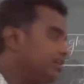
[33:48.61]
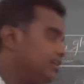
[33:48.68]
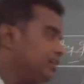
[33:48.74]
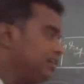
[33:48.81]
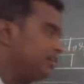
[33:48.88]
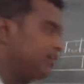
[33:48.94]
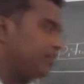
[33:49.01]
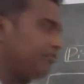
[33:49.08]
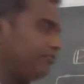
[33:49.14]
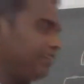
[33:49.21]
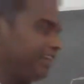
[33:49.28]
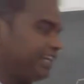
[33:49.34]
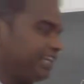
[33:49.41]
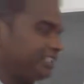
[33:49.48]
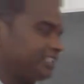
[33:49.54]
Fantastic
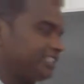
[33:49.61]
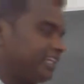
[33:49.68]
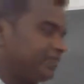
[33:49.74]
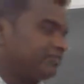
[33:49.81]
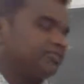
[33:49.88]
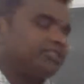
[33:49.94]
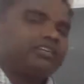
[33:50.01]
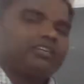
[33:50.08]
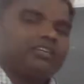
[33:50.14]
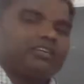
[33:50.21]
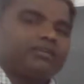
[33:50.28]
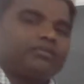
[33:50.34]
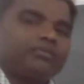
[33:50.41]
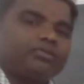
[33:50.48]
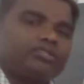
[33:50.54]
answer,
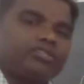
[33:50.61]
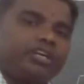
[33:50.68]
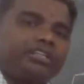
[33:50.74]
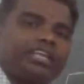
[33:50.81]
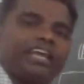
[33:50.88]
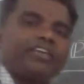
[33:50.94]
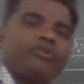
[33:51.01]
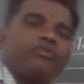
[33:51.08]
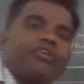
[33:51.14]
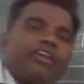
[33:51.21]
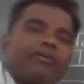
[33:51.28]
Bushra. Thank you very much.